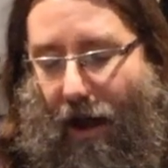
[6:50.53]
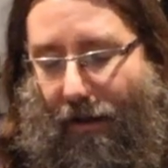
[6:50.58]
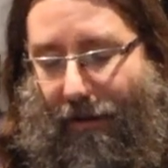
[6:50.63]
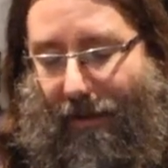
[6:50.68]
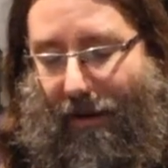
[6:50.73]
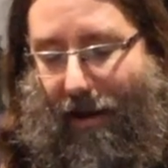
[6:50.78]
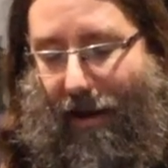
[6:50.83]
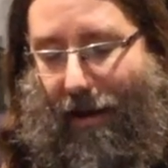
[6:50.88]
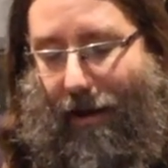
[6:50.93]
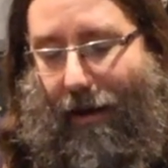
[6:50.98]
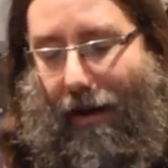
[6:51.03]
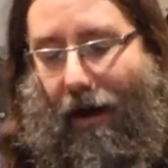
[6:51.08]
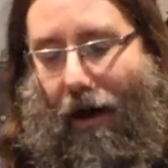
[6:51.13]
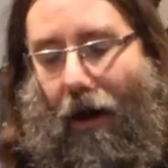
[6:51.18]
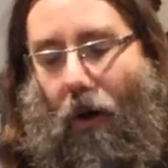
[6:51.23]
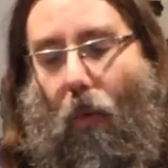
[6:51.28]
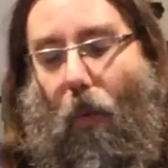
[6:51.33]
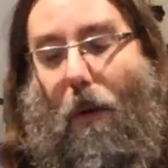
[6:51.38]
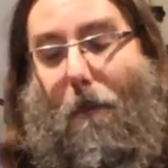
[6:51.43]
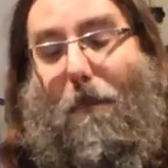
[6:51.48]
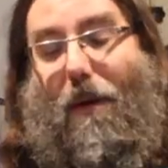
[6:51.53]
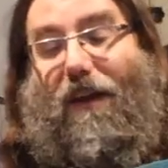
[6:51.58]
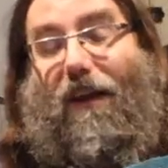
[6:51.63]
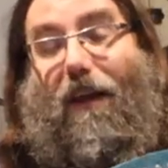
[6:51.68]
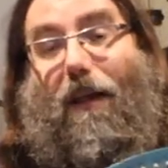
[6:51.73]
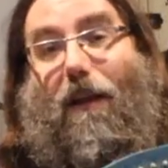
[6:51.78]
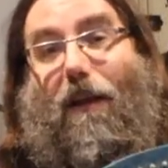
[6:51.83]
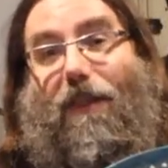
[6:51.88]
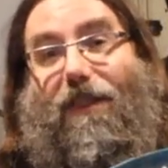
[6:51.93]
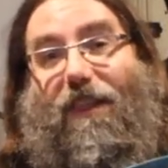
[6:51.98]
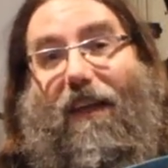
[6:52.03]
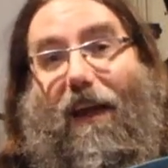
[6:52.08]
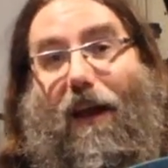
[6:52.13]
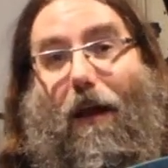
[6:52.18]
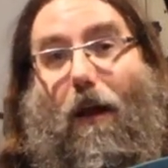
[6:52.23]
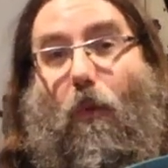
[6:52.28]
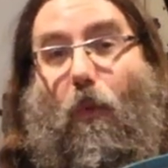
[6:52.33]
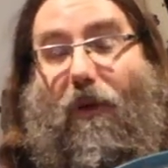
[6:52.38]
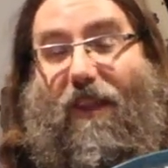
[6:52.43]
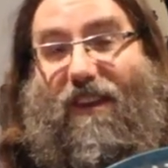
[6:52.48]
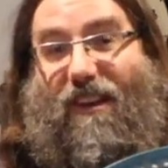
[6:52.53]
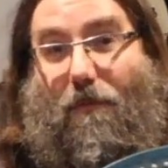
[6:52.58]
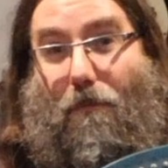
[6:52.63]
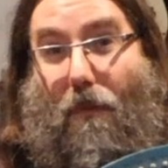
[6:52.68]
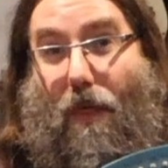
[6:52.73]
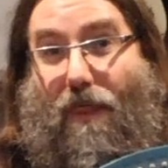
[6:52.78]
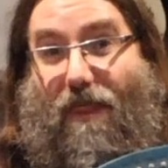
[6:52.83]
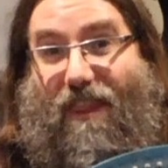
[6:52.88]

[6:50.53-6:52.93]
Then one particular thing with